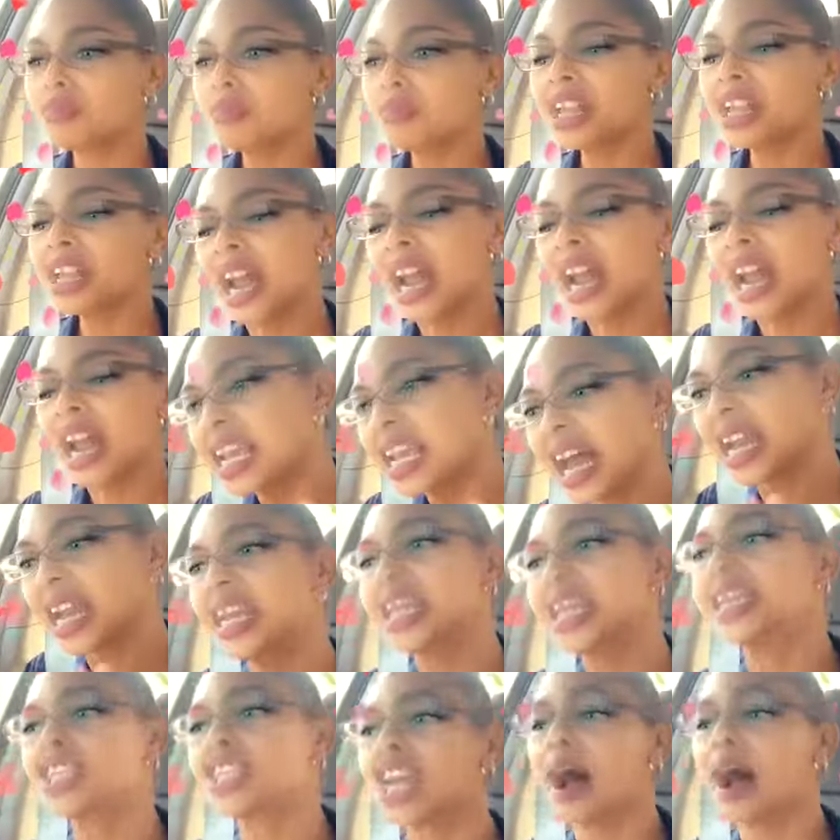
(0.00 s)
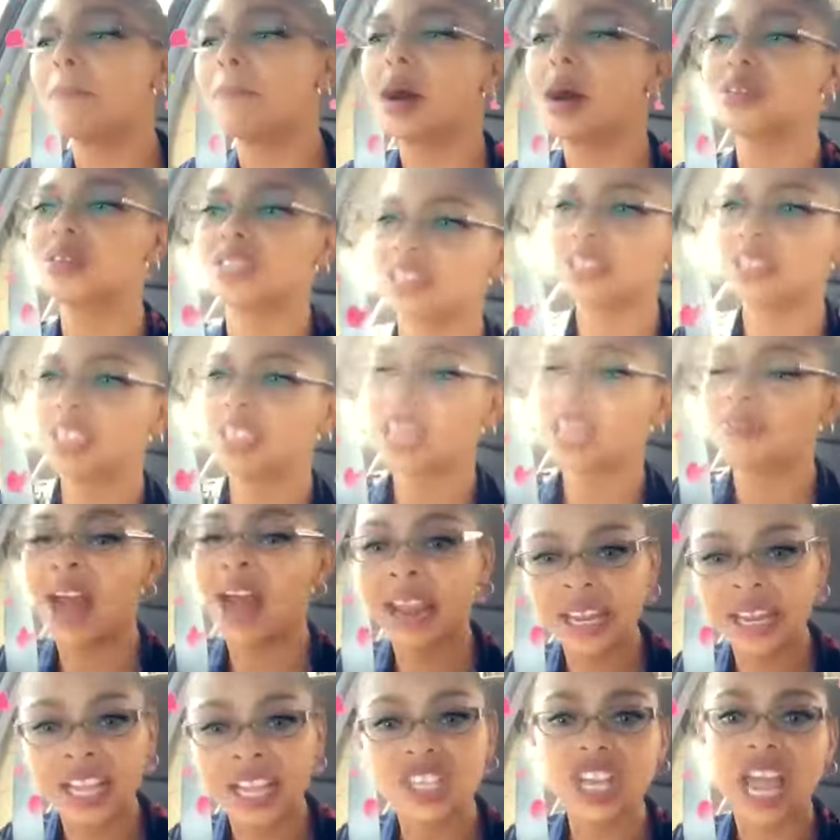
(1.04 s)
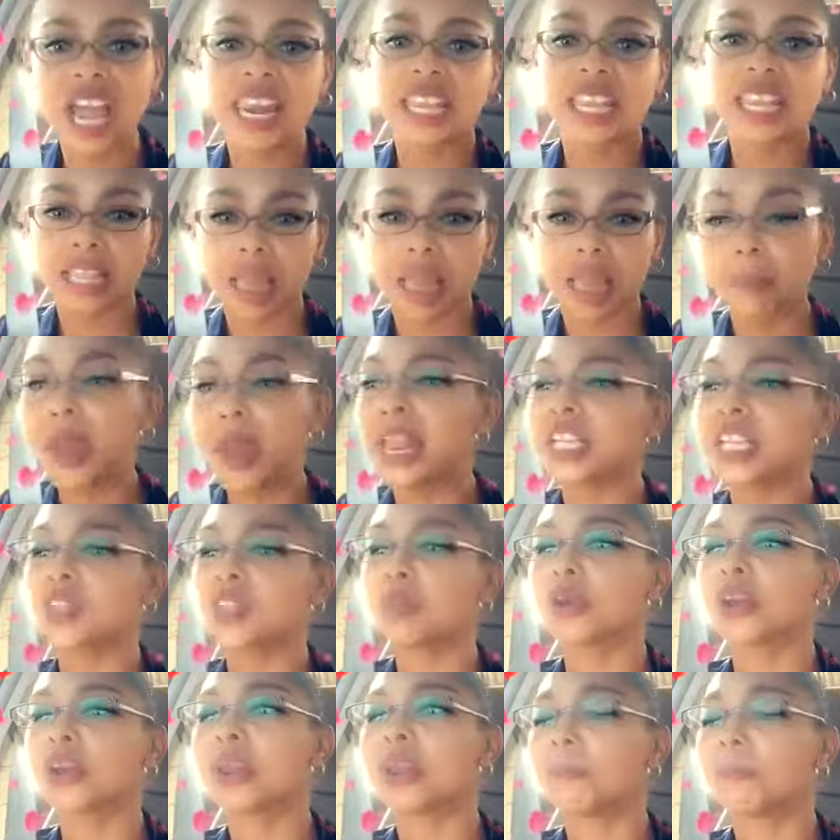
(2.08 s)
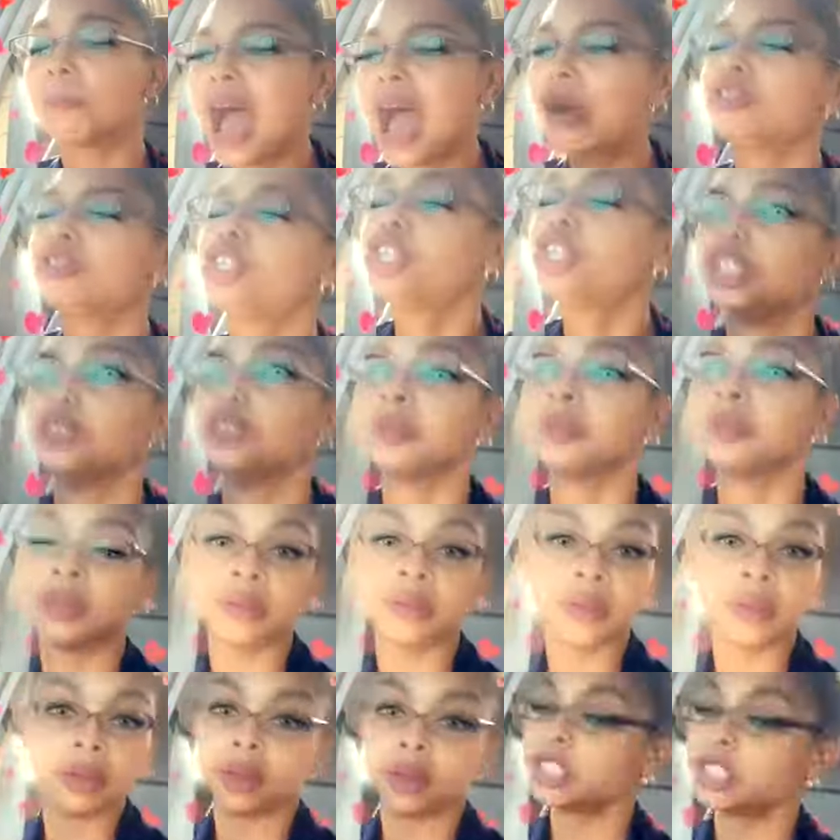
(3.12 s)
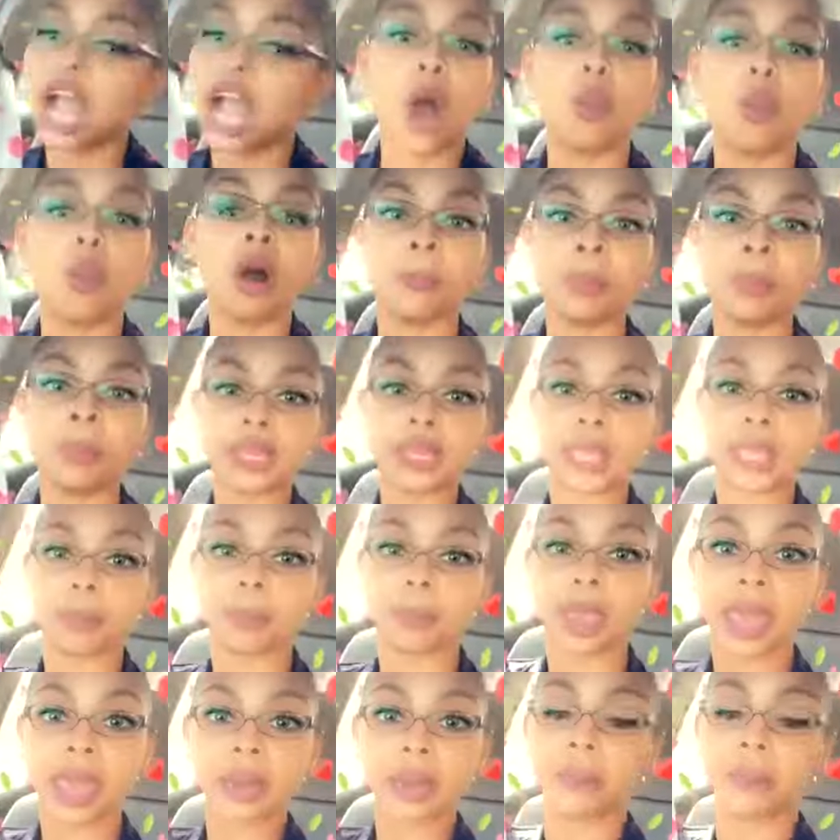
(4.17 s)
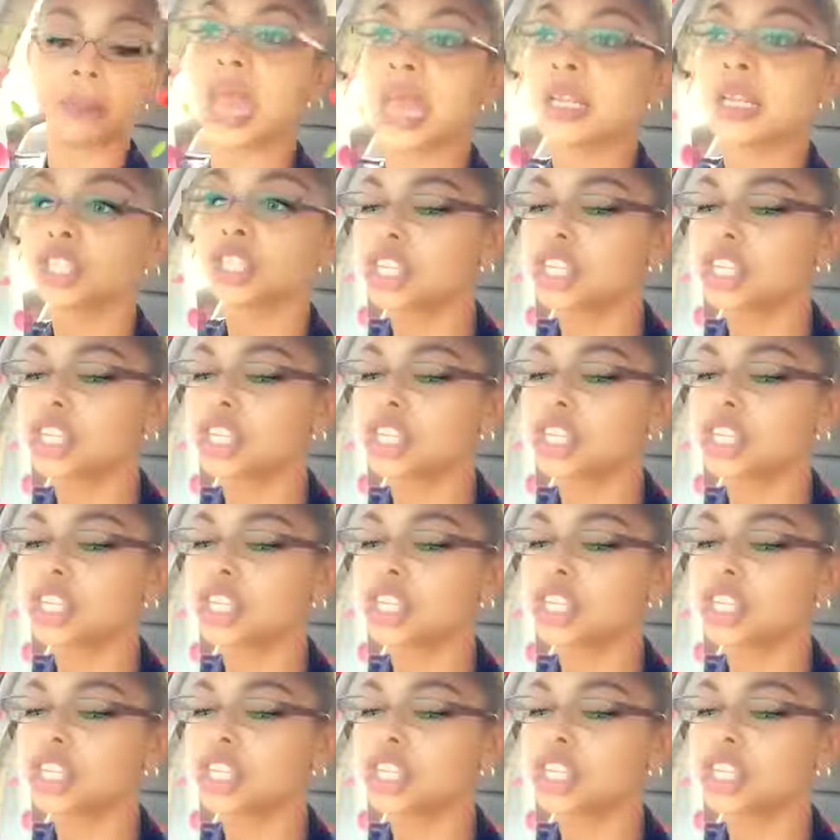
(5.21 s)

Y'all need to get y'all emotions together. I need y'all to get that petty spirit about you. Y'all don't want me to get petty, bitch.